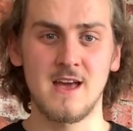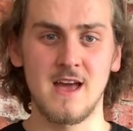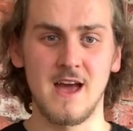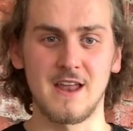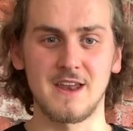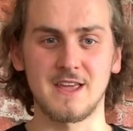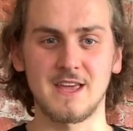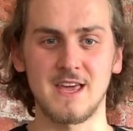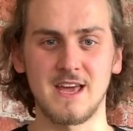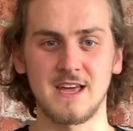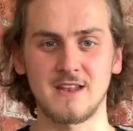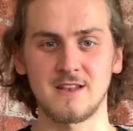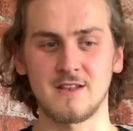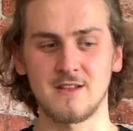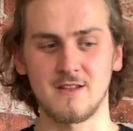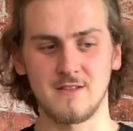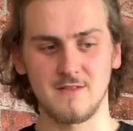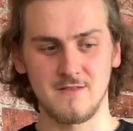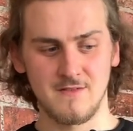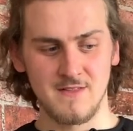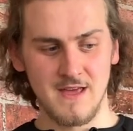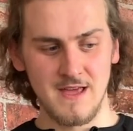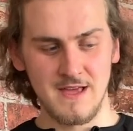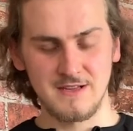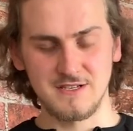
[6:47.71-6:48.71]
And again,
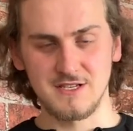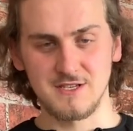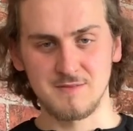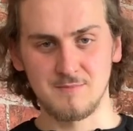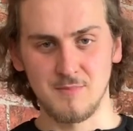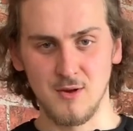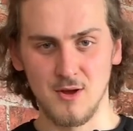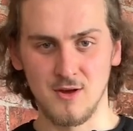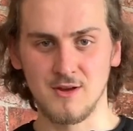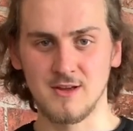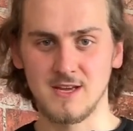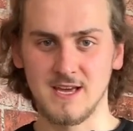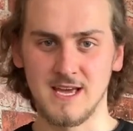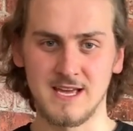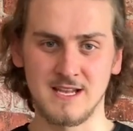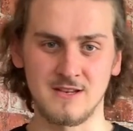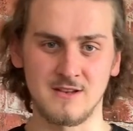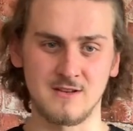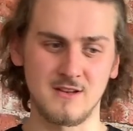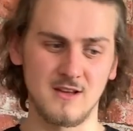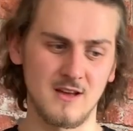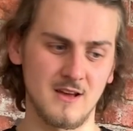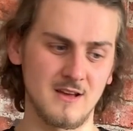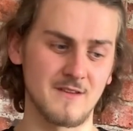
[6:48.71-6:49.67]
they just plug in.